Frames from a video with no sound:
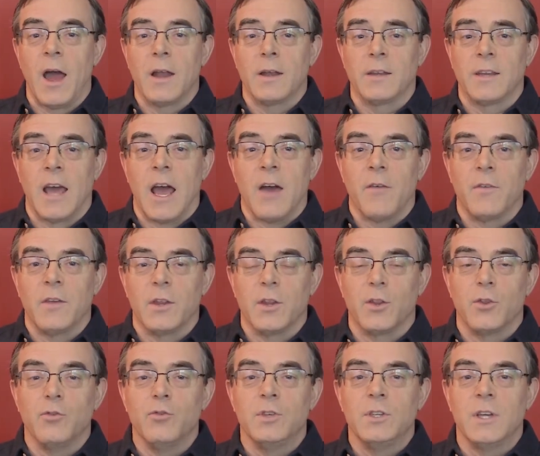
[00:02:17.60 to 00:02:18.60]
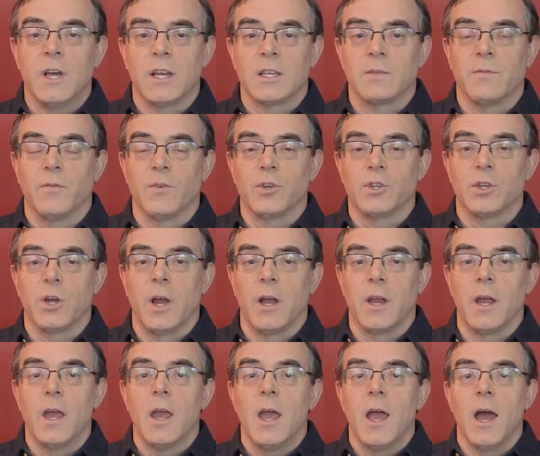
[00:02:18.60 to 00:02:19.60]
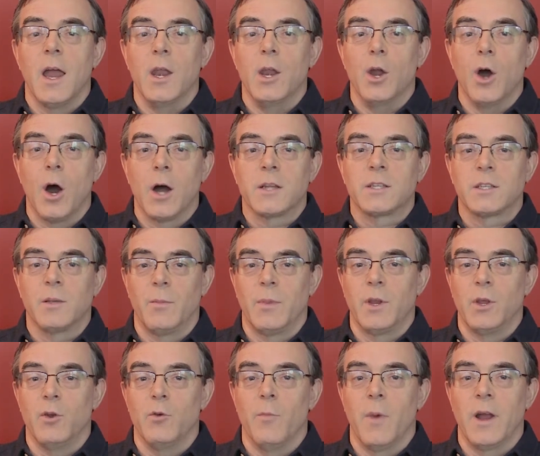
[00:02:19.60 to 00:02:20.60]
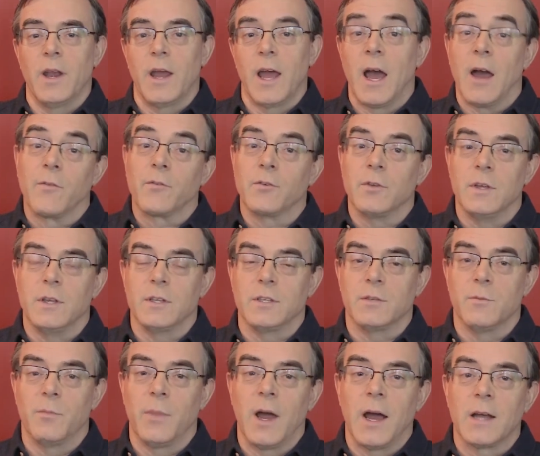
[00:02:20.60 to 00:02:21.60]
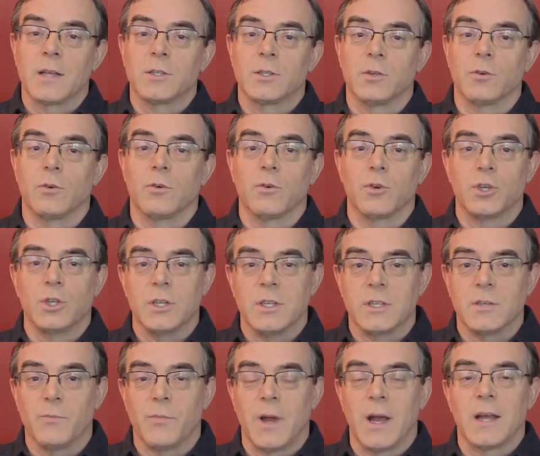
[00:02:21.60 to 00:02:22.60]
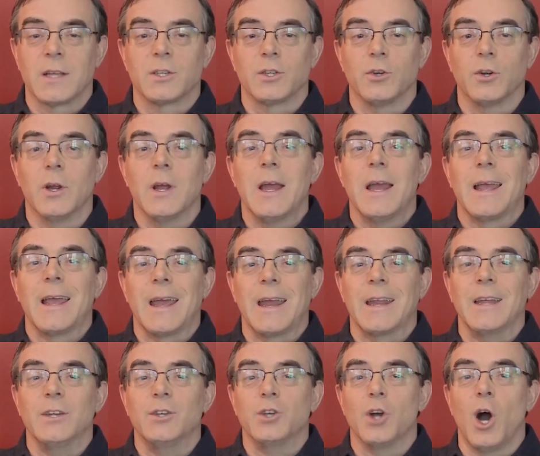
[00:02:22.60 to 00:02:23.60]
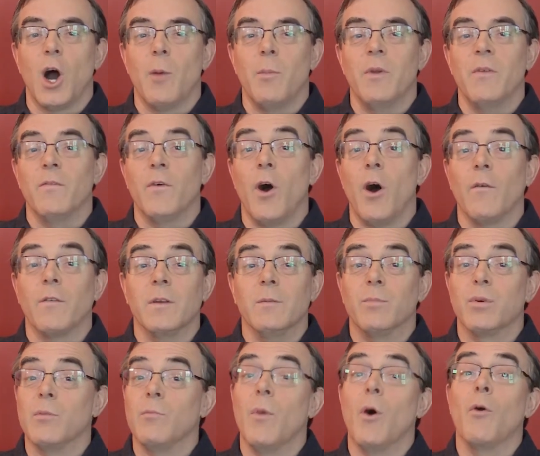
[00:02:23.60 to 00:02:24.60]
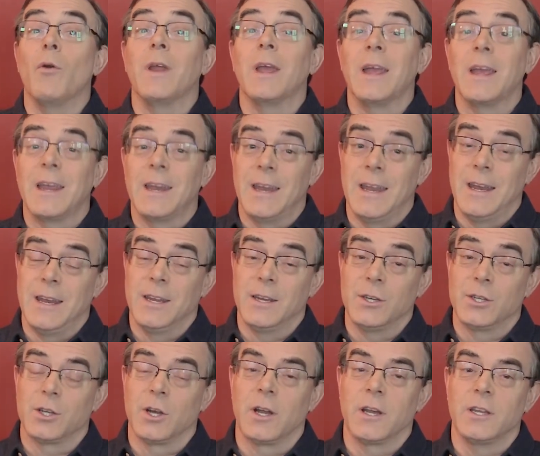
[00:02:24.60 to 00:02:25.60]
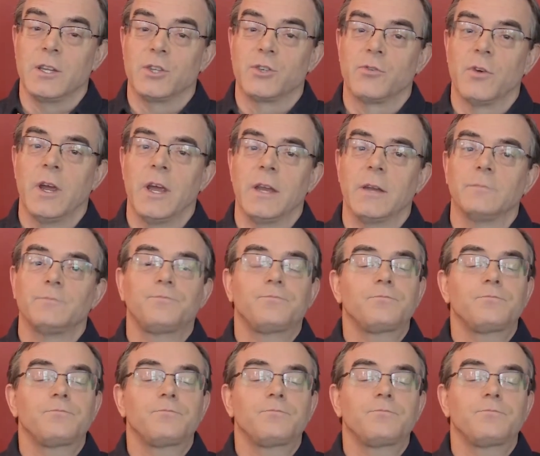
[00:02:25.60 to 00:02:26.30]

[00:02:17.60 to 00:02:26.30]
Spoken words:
daffy enthusiasm for China, and not somebody who might, after he is ambassador or she is ambassador, get a job involved in promoting Canadian-Chinese trade.